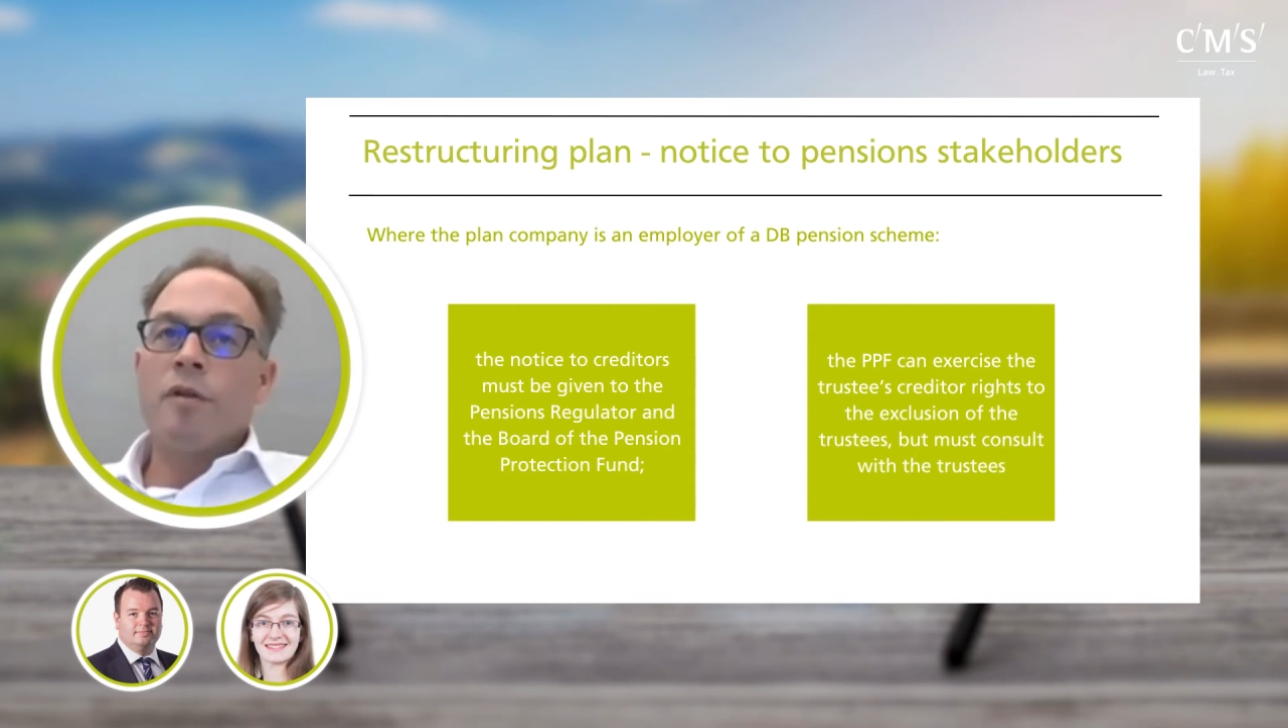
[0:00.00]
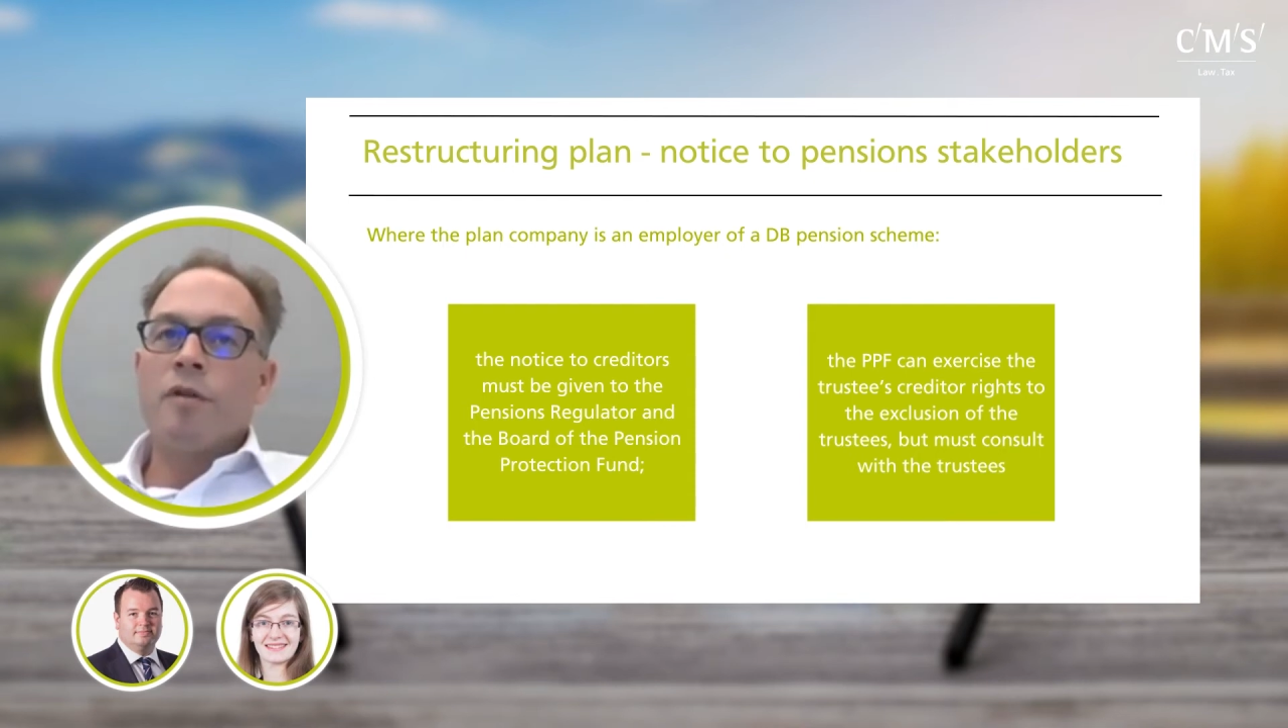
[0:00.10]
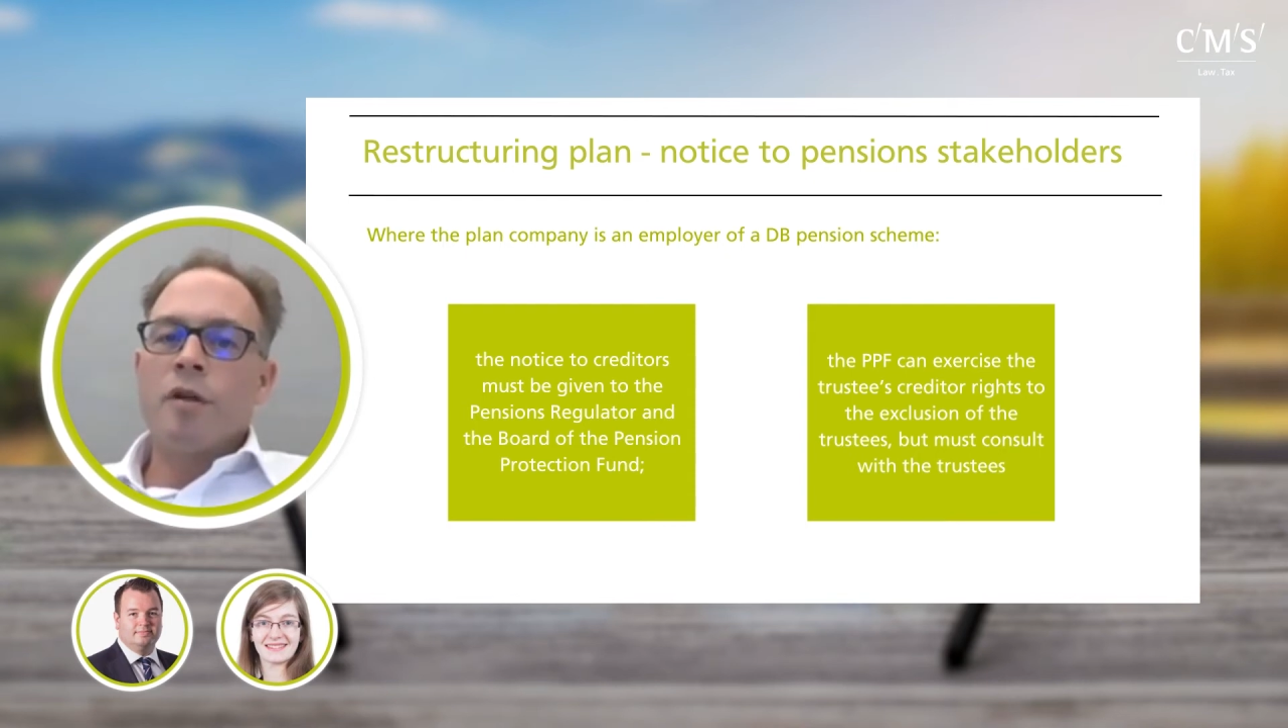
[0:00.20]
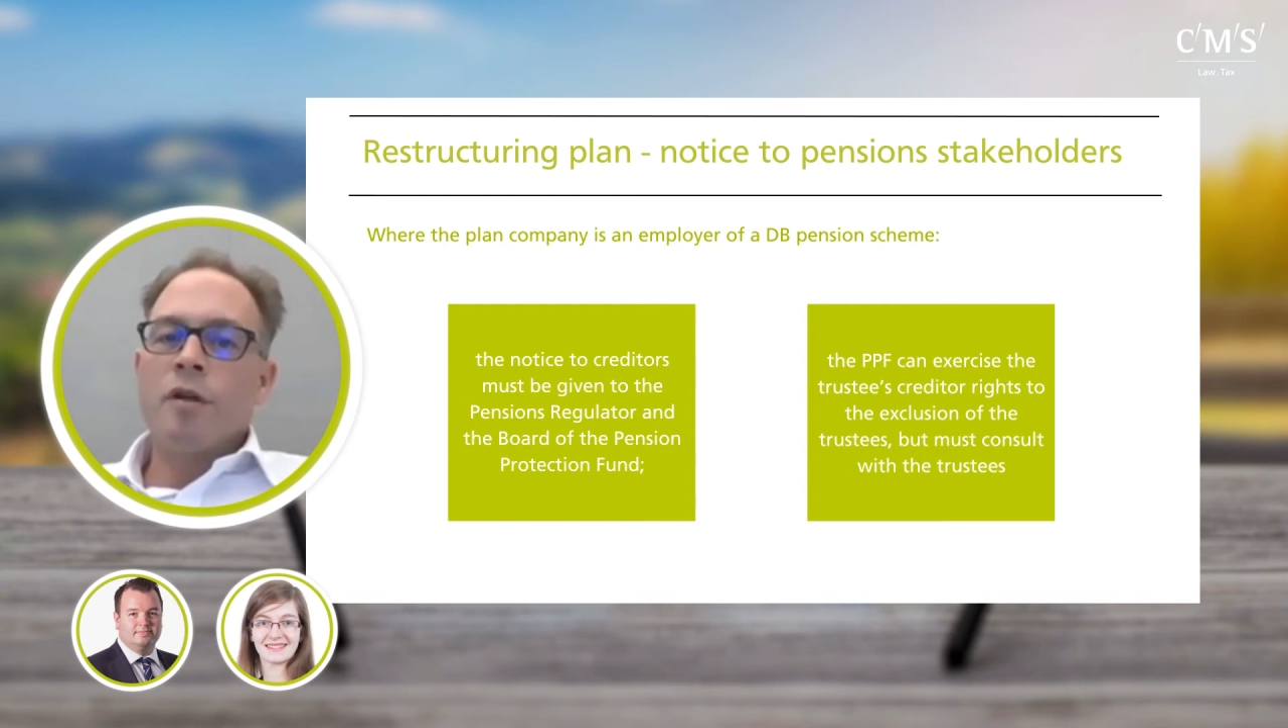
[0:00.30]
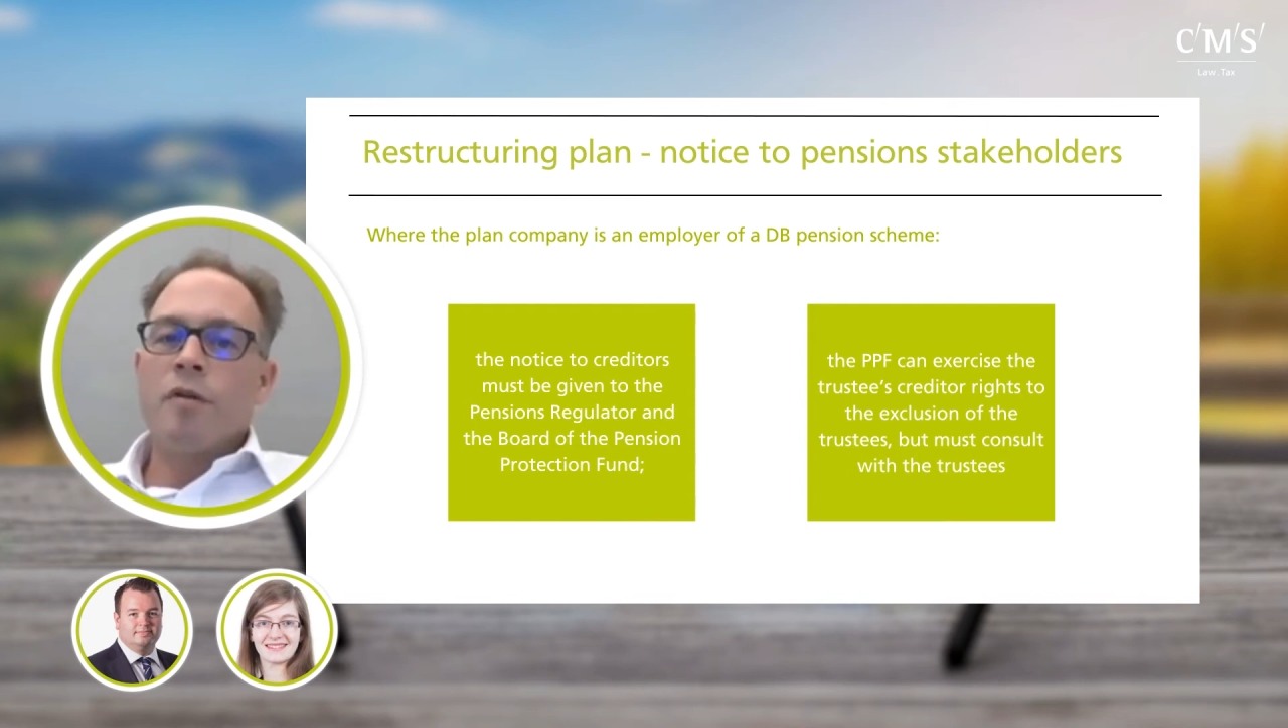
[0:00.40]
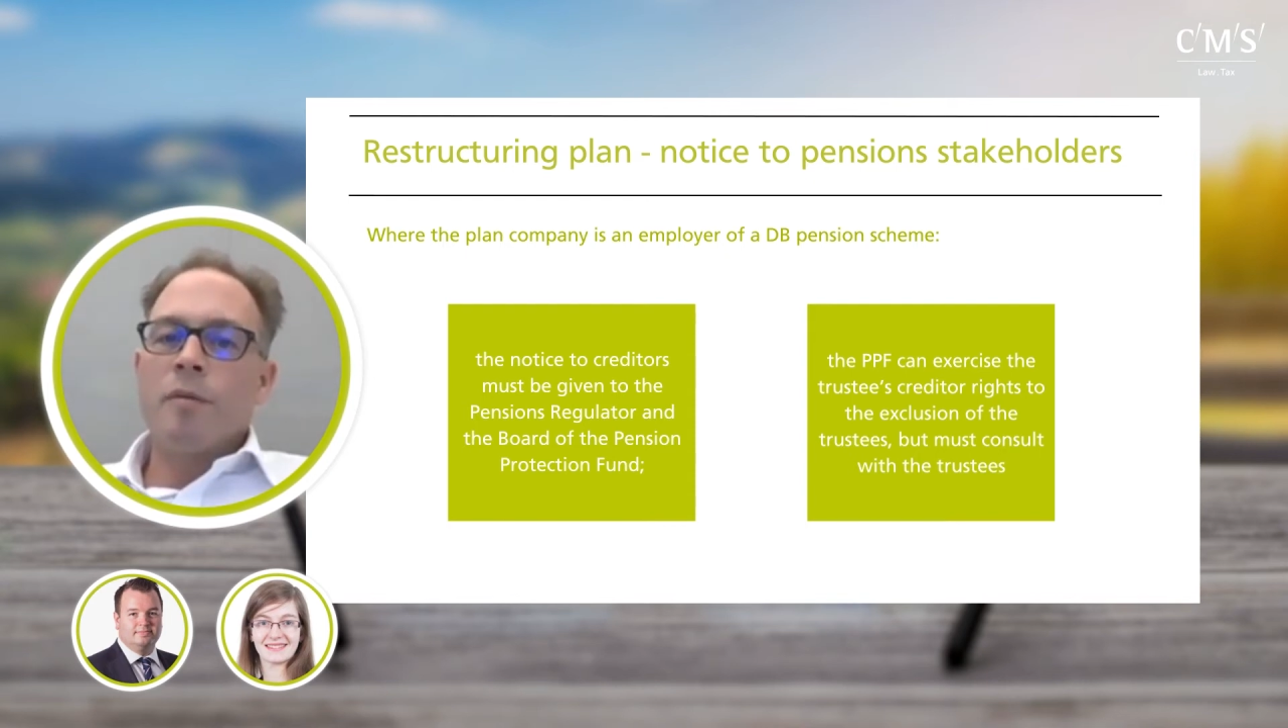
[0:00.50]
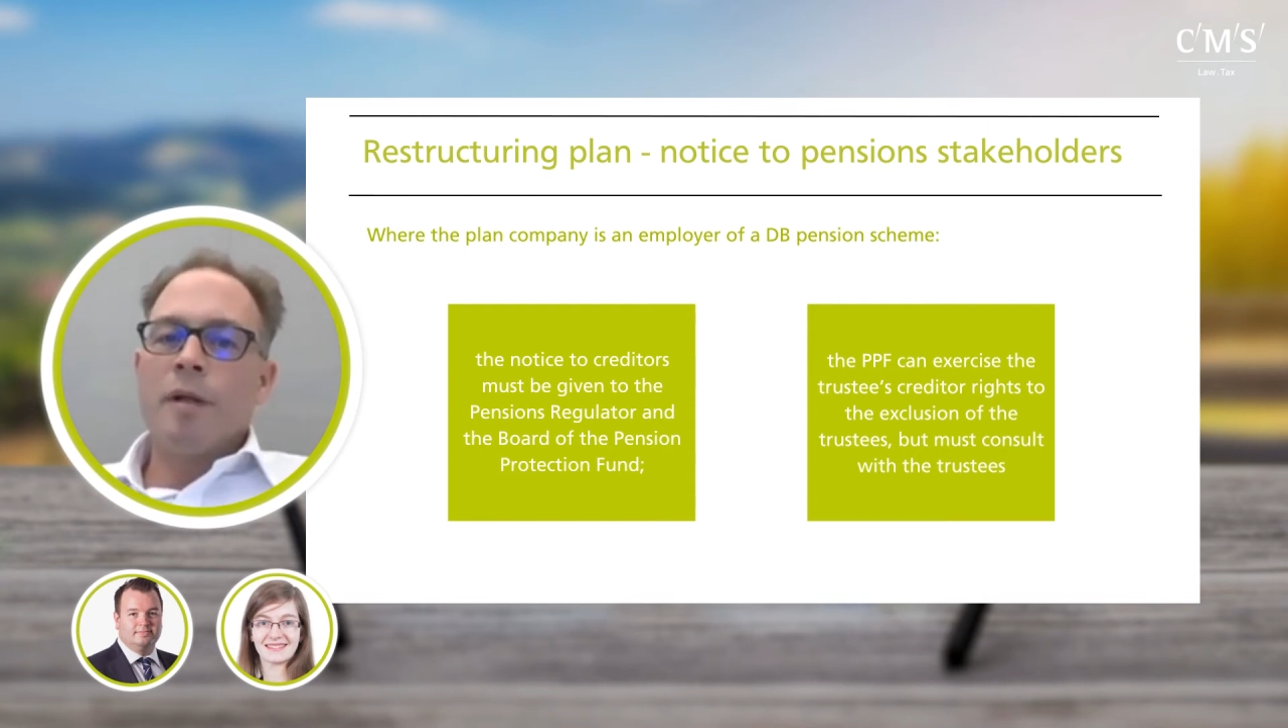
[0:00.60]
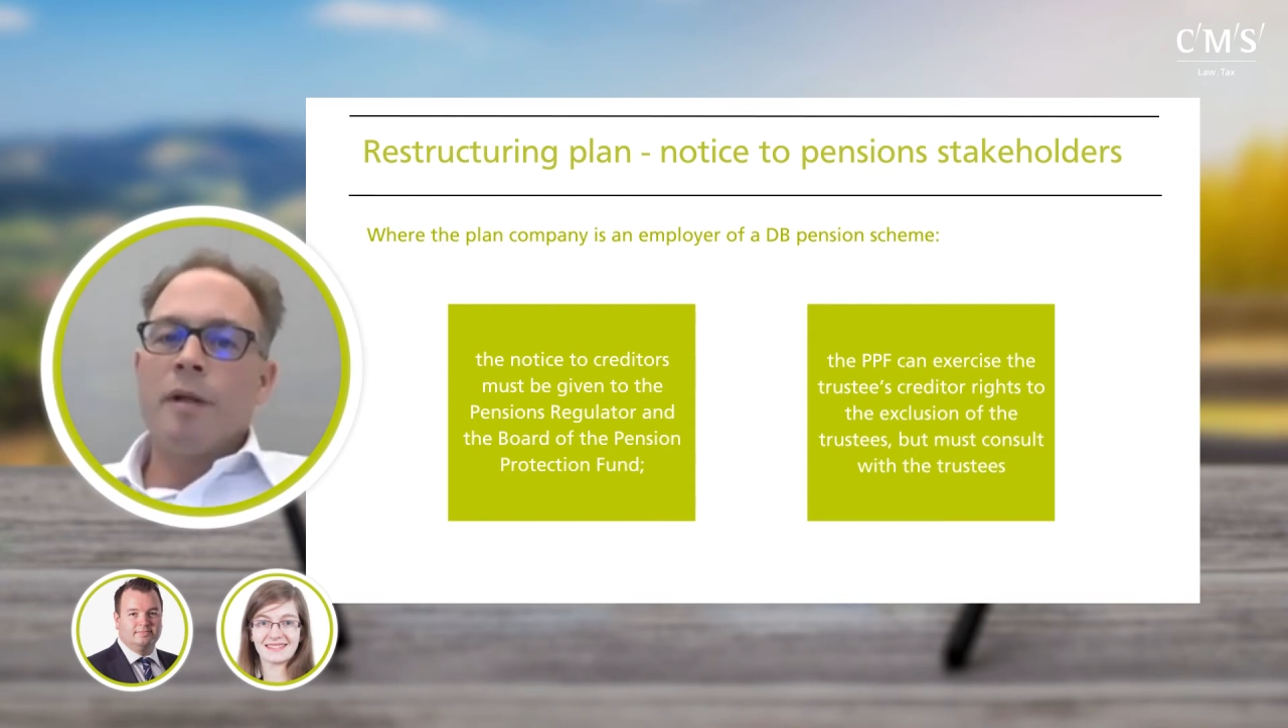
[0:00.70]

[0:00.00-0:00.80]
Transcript: restructuring